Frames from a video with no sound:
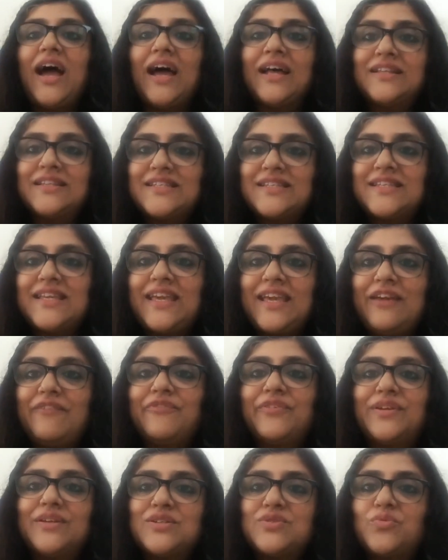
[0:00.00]
and
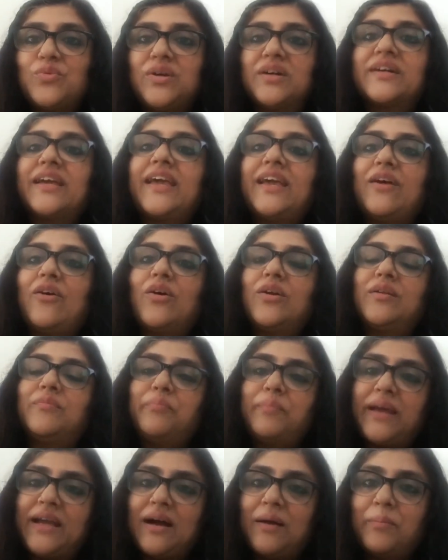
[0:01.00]
see if it is working,
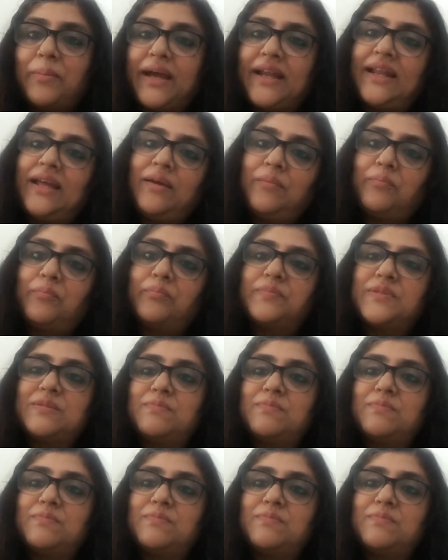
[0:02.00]
on pick up any